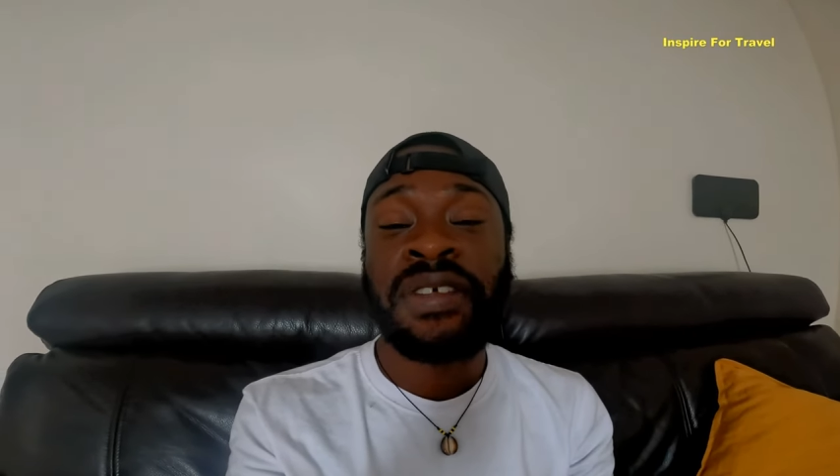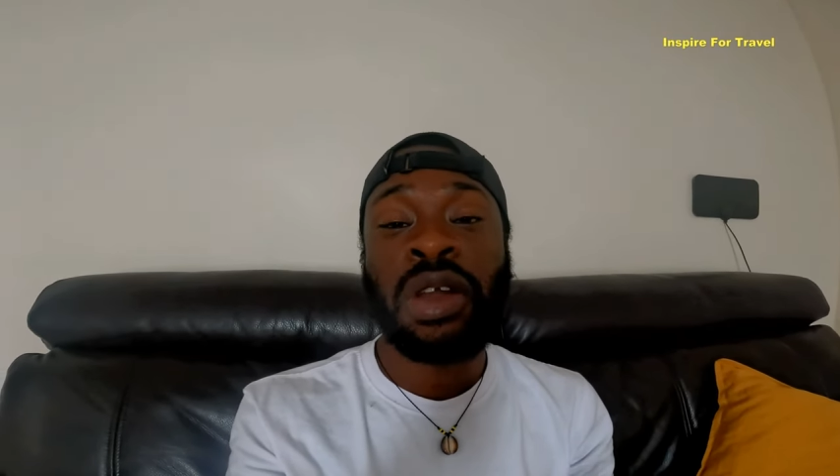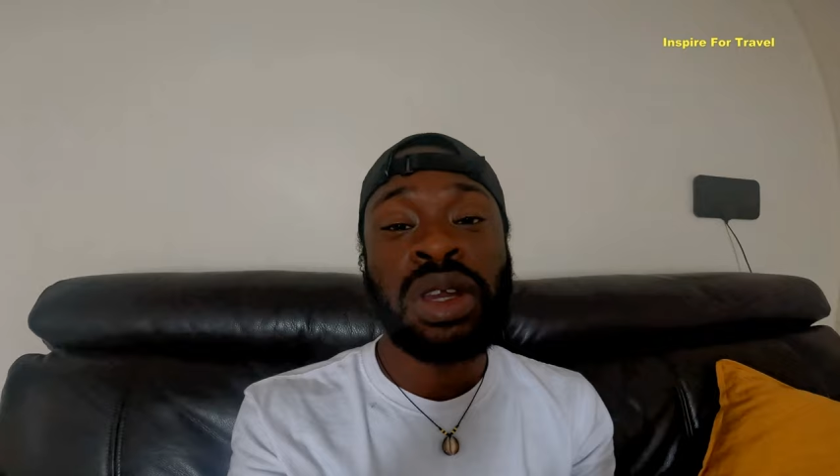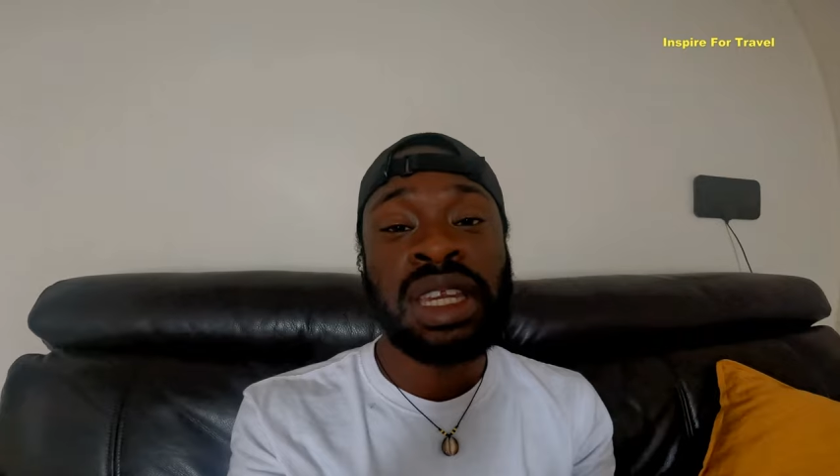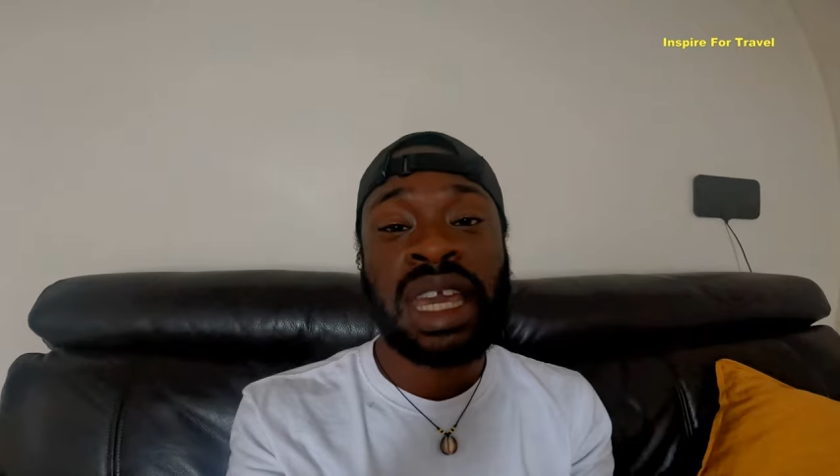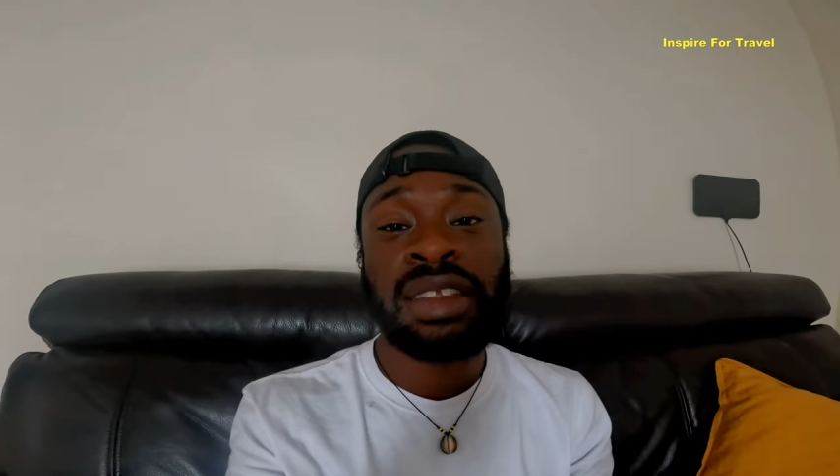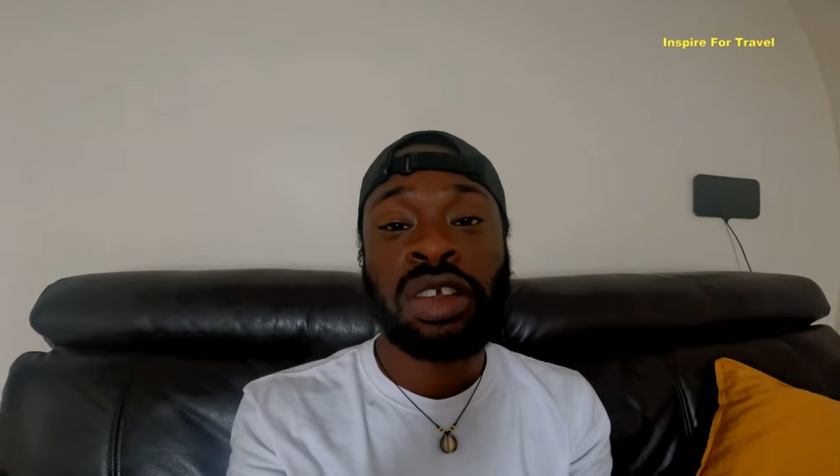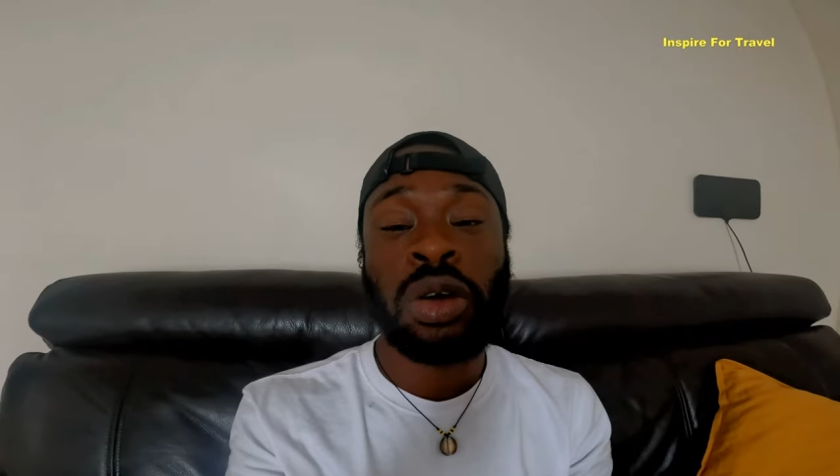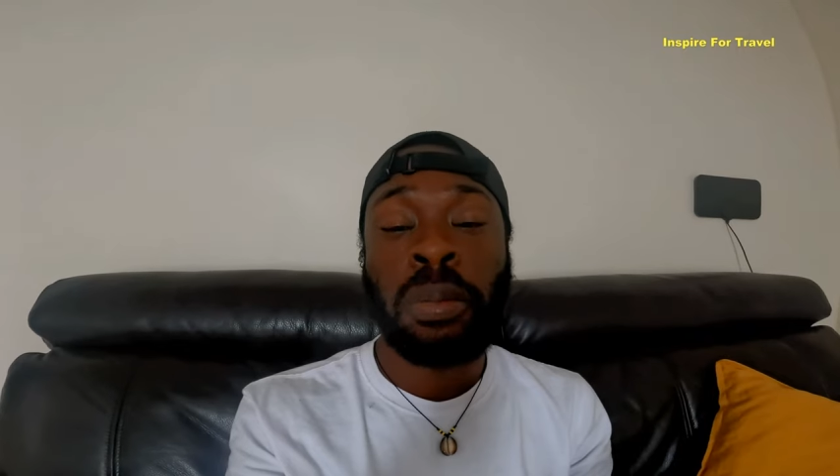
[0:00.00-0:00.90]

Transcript: very near to the